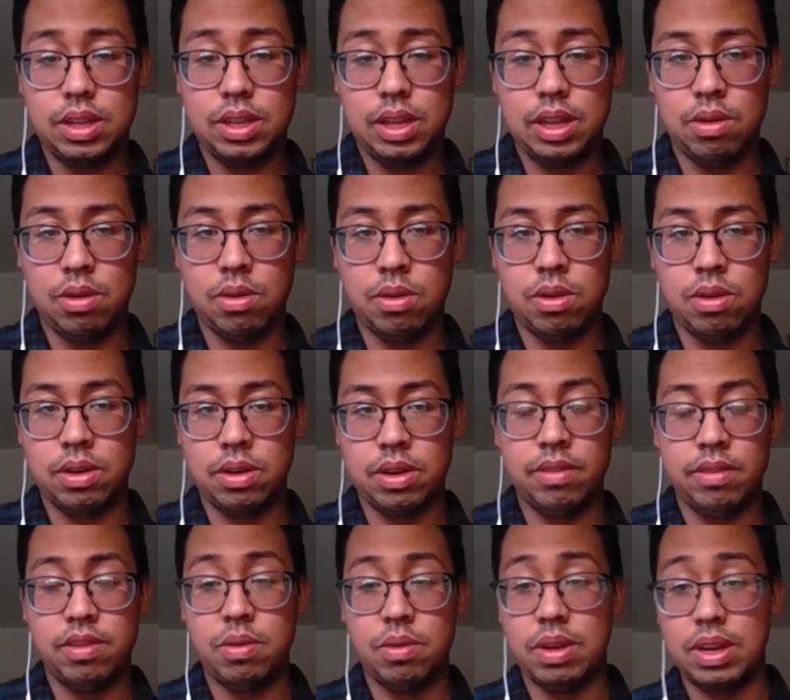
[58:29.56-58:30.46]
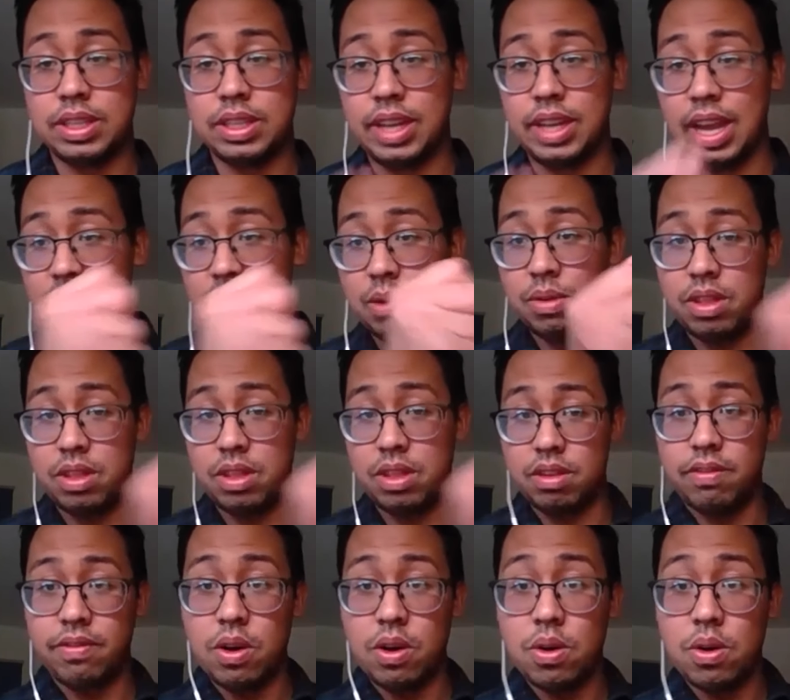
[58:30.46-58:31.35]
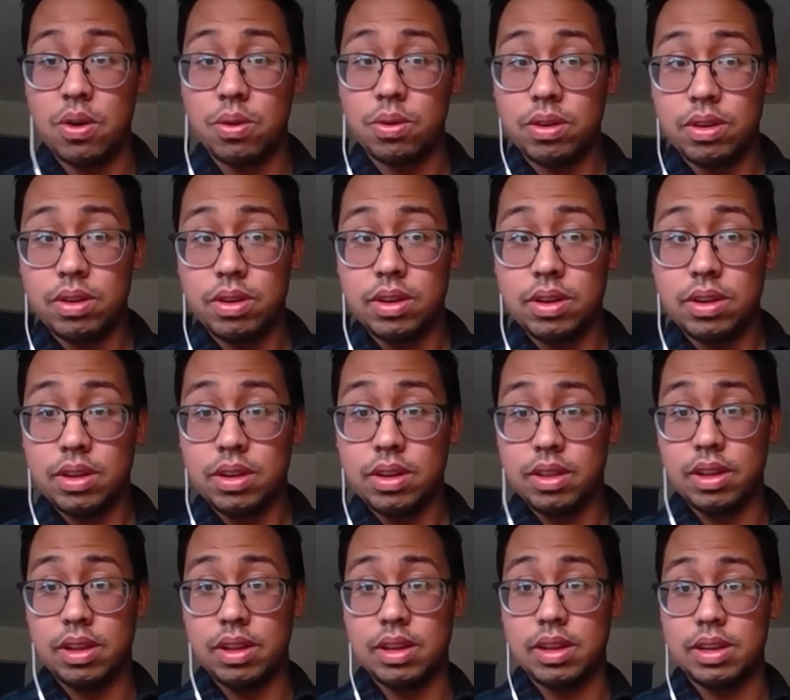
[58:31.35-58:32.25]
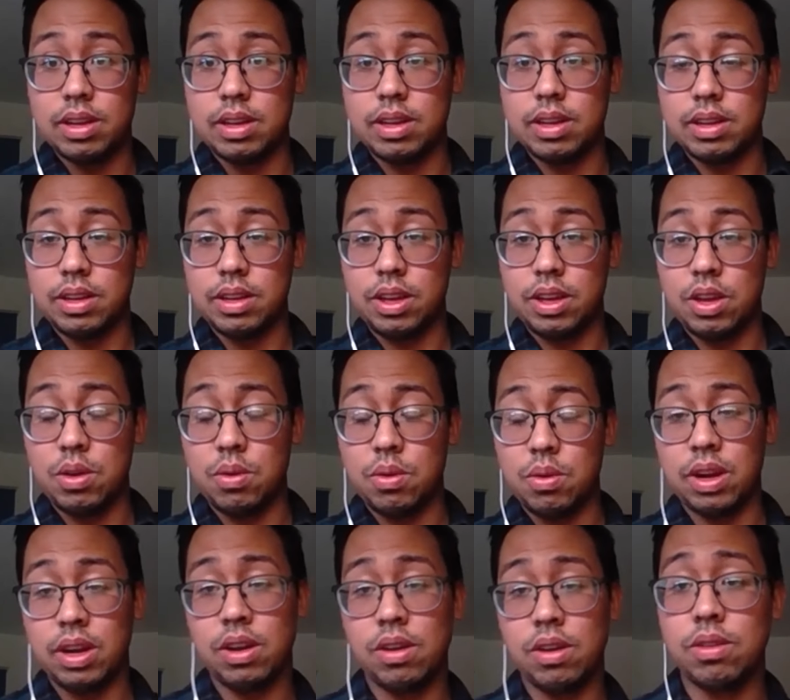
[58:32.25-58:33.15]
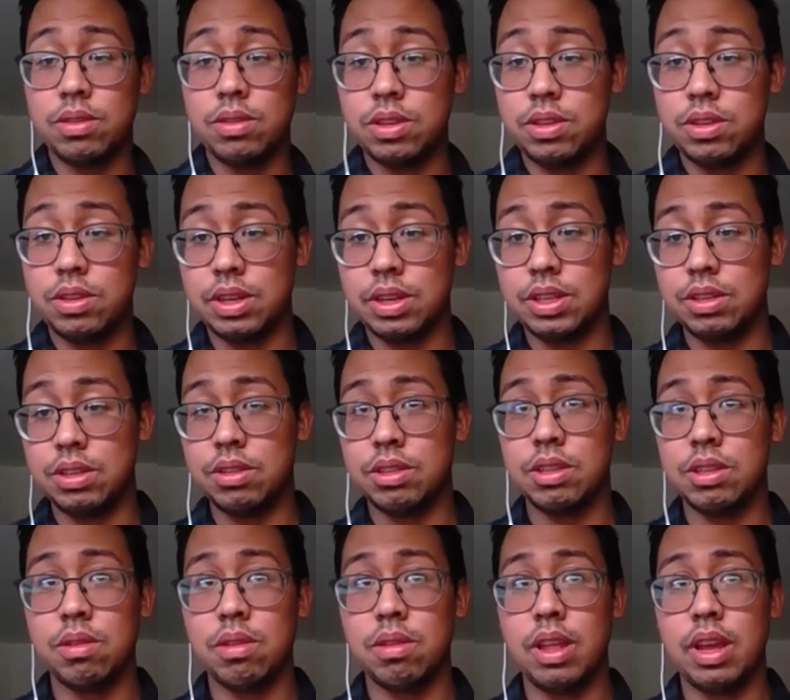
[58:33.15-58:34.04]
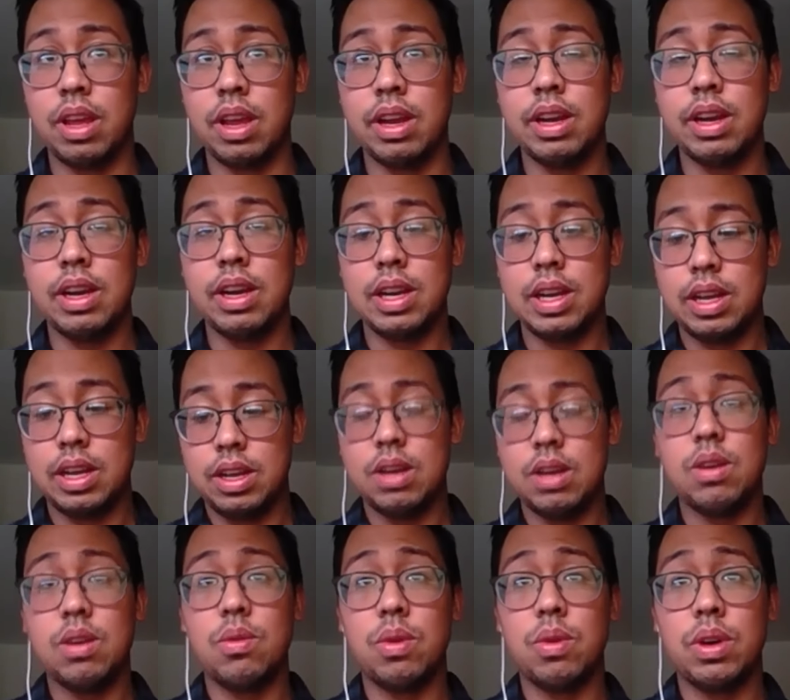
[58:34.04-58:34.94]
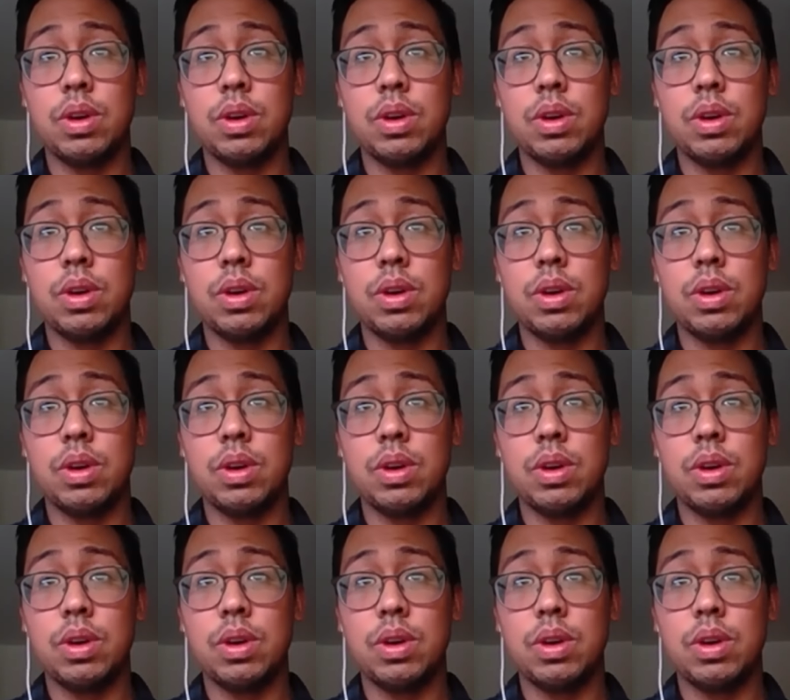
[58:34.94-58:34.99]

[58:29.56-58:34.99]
or if you want to scan it with your phone, the QR code, you can do so there. What